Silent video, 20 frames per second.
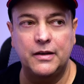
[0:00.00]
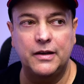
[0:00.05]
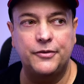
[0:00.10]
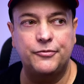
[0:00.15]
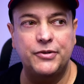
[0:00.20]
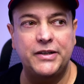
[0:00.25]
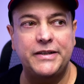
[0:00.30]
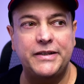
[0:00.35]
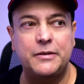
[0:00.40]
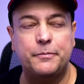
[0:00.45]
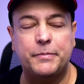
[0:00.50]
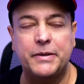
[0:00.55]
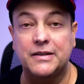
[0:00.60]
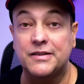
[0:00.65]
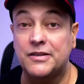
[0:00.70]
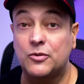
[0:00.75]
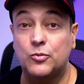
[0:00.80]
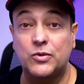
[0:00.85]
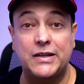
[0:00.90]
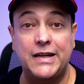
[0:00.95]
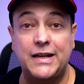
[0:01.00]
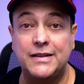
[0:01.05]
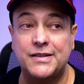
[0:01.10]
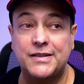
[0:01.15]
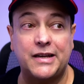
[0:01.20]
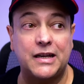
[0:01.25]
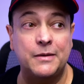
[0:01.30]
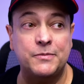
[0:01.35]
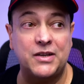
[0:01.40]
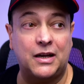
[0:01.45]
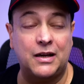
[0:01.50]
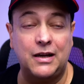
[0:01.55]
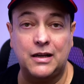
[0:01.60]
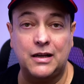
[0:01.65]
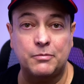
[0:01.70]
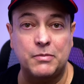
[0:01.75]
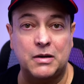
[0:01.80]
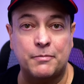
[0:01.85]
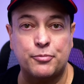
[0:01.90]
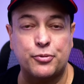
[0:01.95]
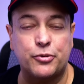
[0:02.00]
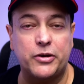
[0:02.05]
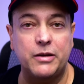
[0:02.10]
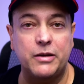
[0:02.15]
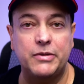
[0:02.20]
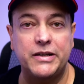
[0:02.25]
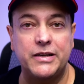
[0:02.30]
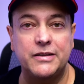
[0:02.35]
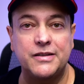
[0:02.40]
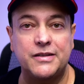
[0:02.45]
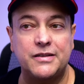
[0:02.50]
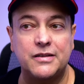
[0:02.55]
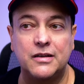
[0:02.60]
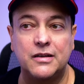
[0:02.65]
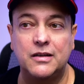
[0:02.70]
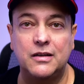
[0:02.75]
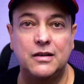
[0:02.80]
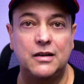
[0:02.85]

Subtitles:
It really depends. With landscapes, I like my prime lens.